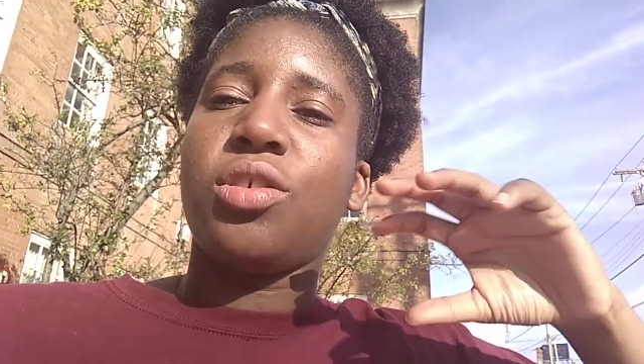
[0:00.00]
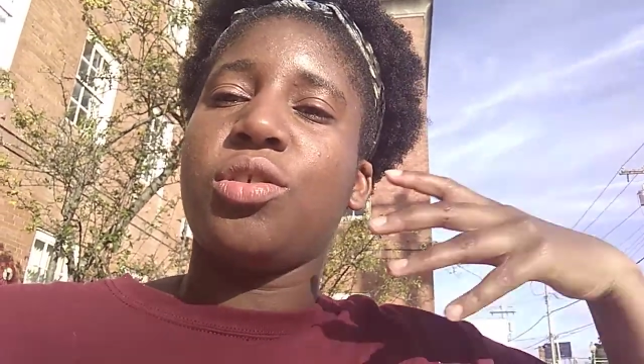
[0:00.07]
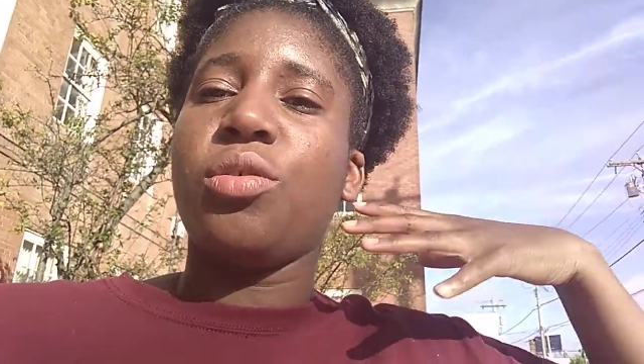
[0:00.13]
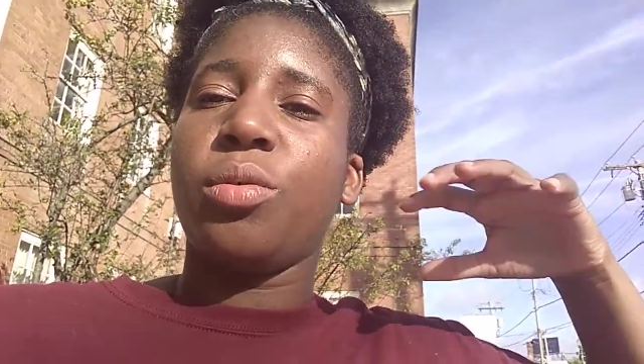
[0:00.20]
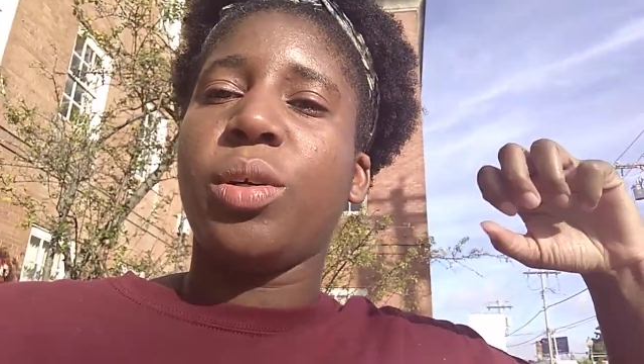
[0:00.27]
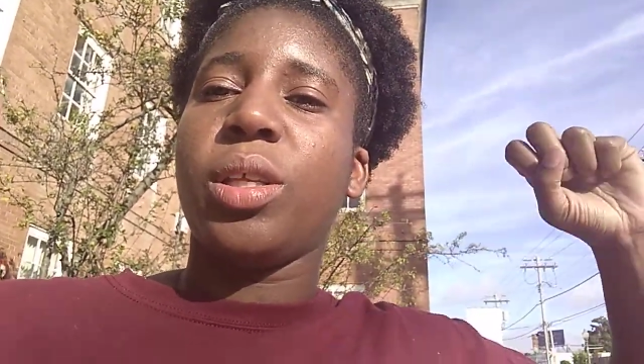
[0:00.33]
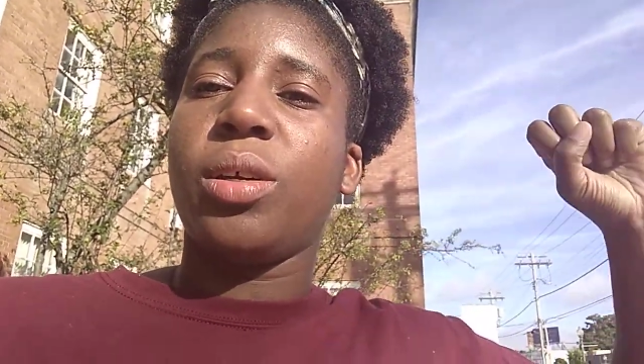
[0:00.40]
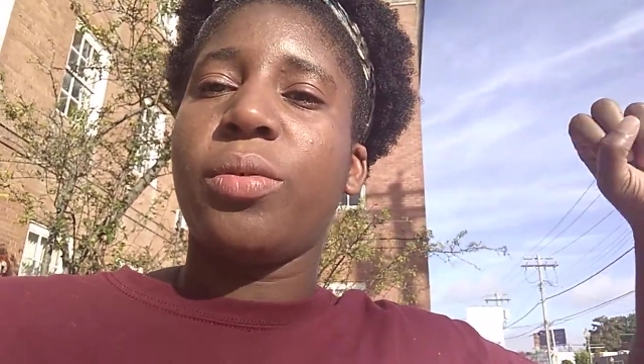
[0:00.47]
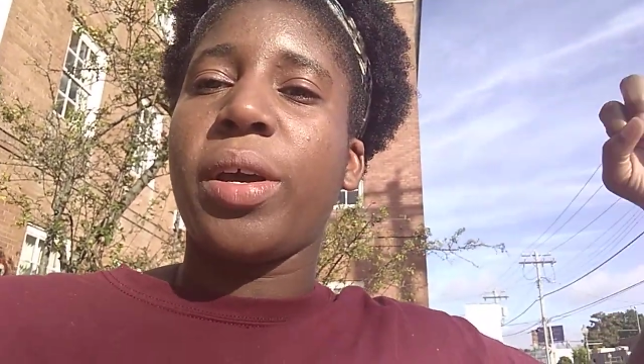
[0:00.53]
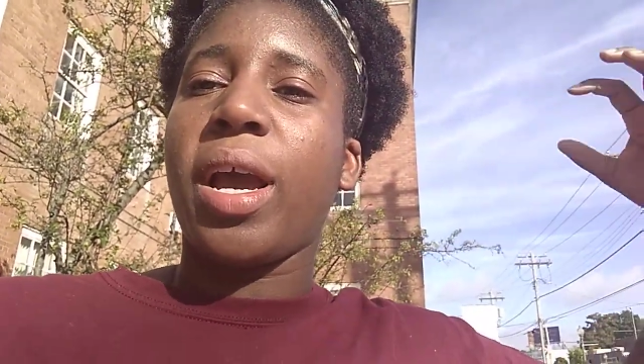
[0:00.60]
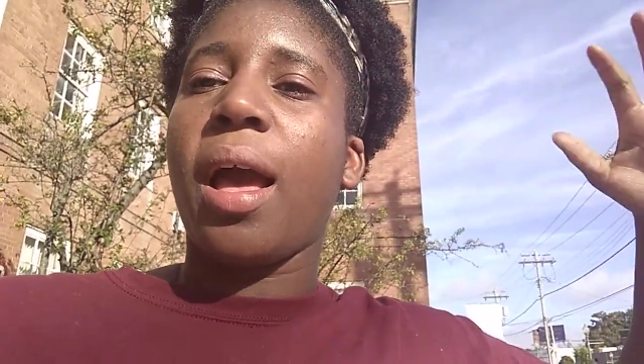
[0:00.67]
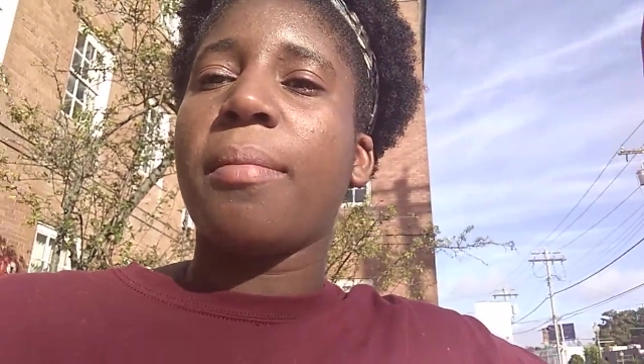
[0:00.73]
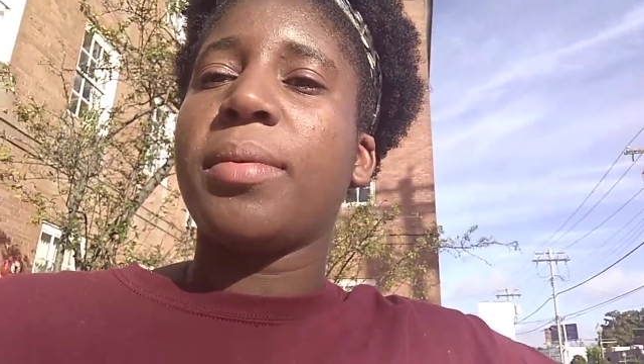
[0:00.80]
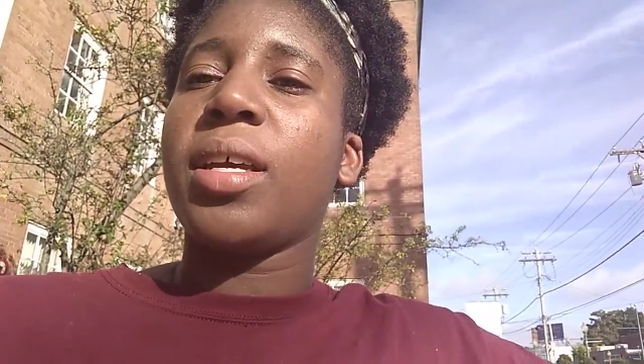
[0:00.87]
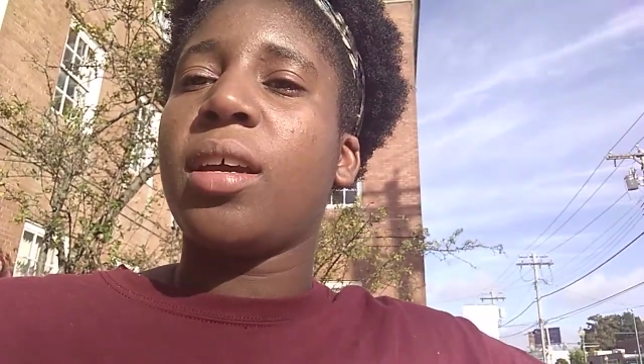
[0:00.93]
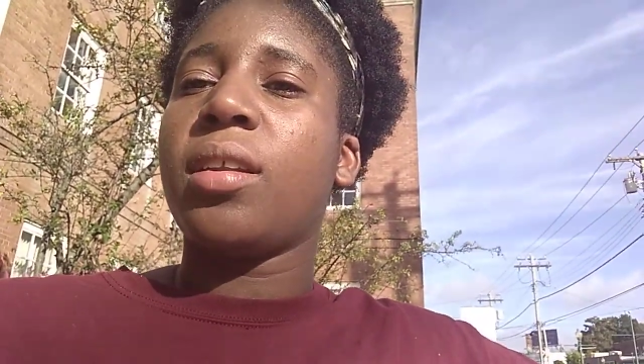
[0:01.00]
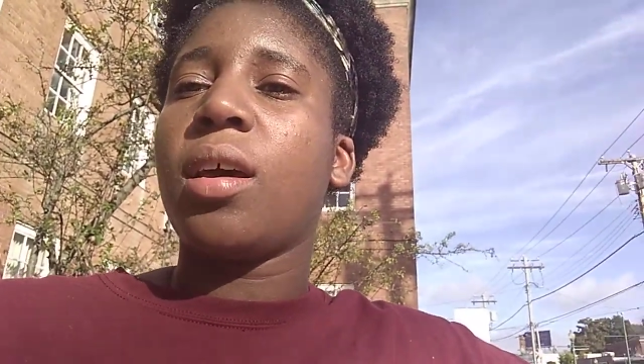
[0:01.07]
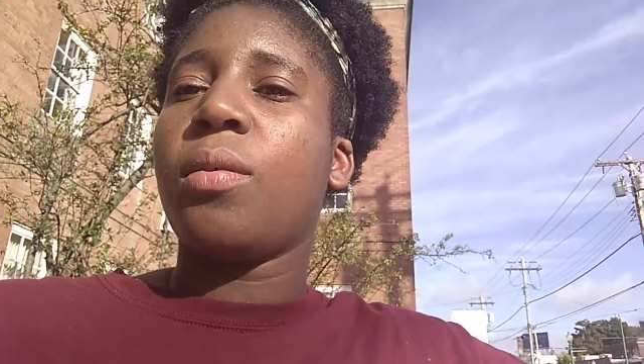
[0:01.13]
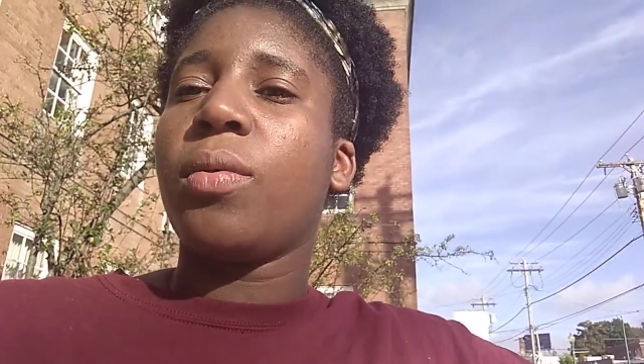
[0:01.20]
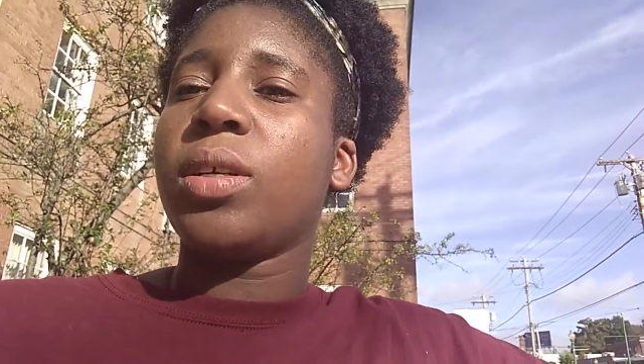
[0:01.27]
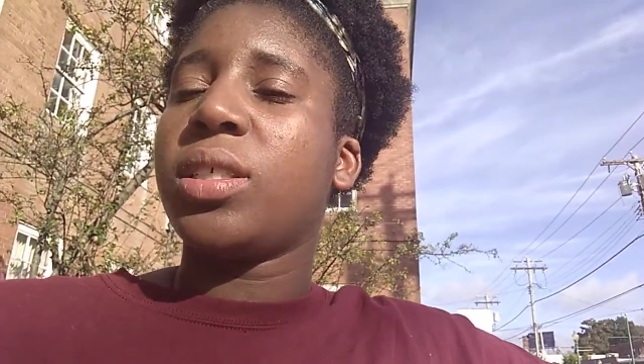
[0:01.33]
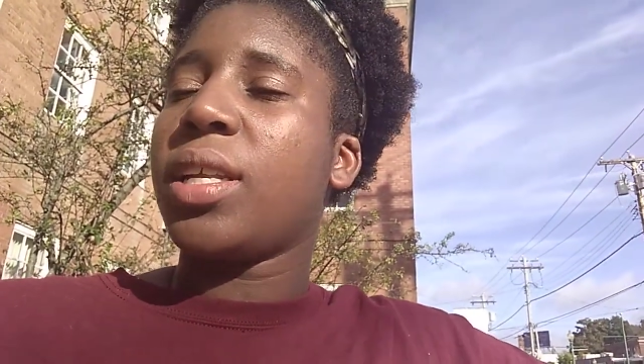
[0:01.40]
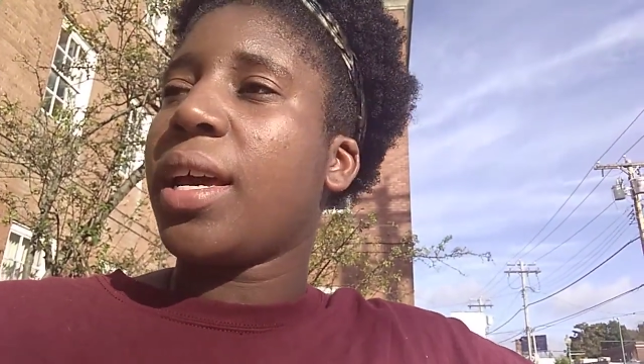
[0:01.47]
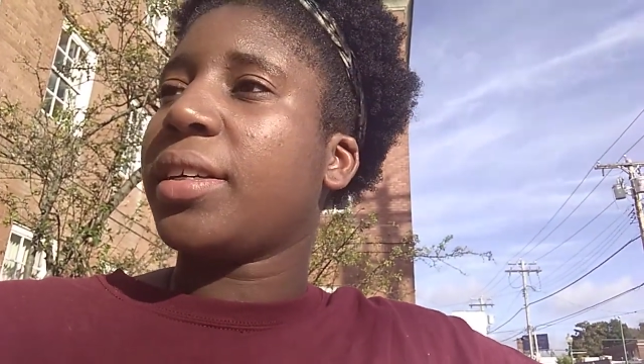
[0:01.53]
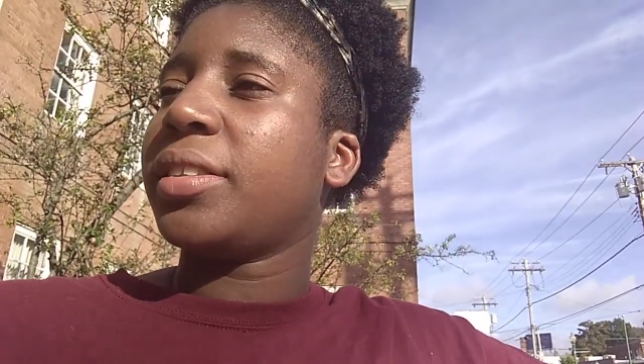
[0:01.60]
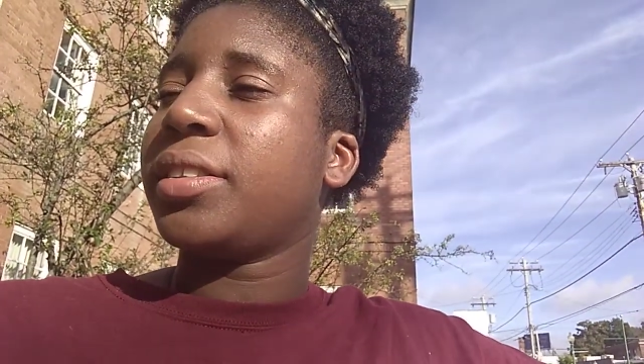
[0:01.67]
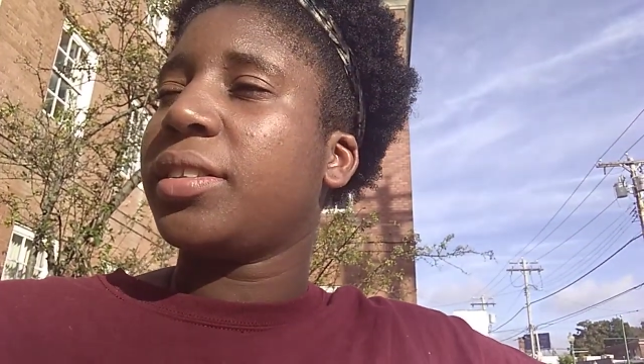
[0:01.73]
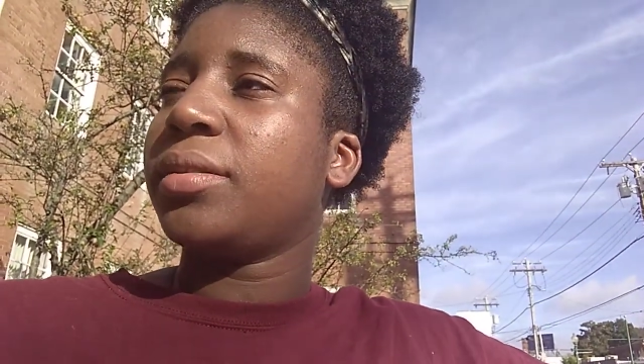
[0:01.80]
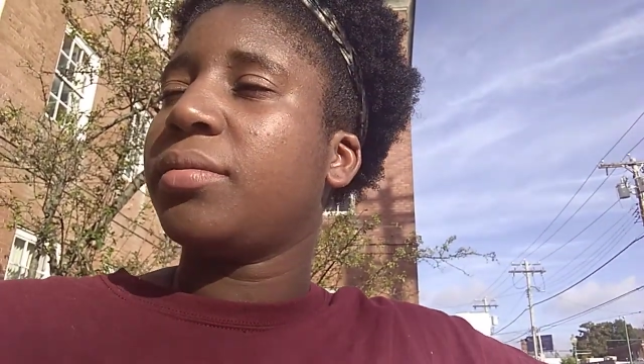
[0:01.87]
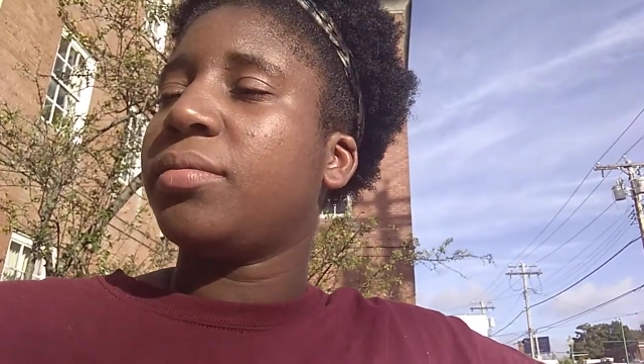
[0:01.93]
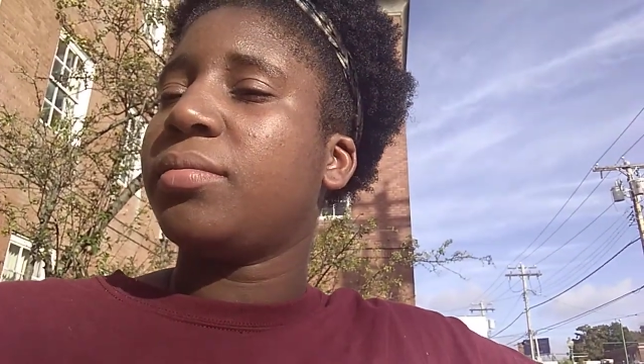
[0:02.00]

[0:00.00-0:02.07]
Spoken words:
do it really quick, I'm done, now what's next?